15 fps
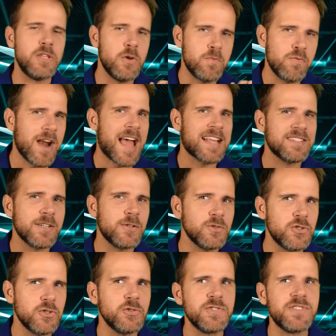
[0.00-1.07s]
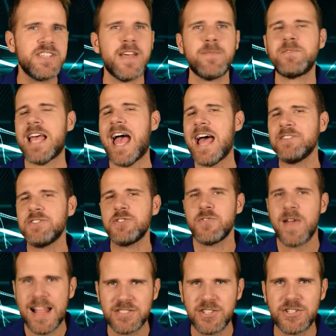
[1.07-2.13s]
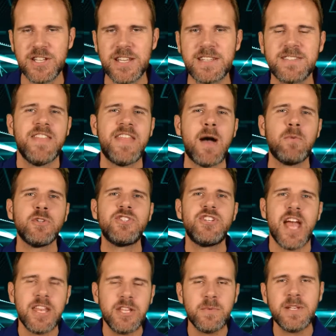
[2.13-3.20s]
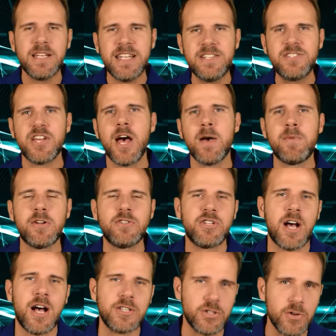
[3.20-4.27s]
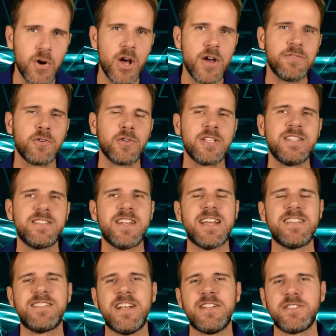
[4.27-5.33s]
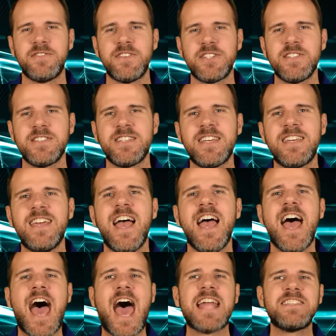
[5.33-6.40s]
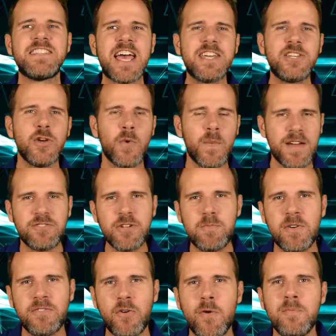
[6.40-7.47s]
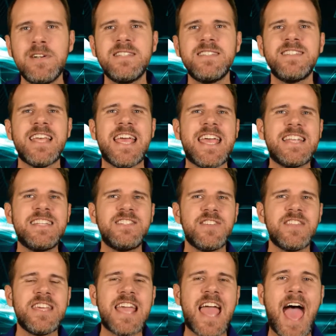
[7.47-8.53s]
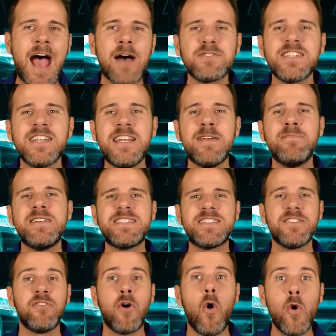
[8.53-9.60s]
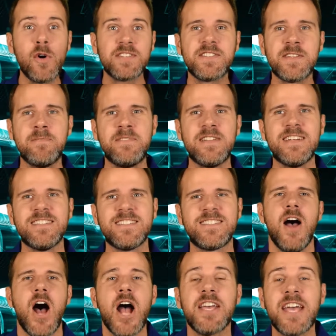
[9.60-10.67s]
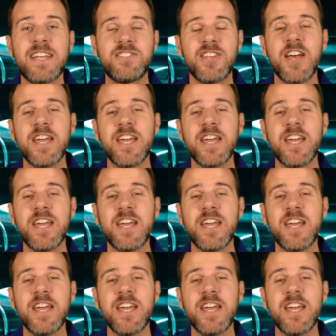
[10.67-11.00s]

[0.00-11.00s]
you practical tools, tips, and strategies that will genuinely turbocharge your overall internet sales efficiency and take your revenue performance into the outer limits of awesomeness. Okay, so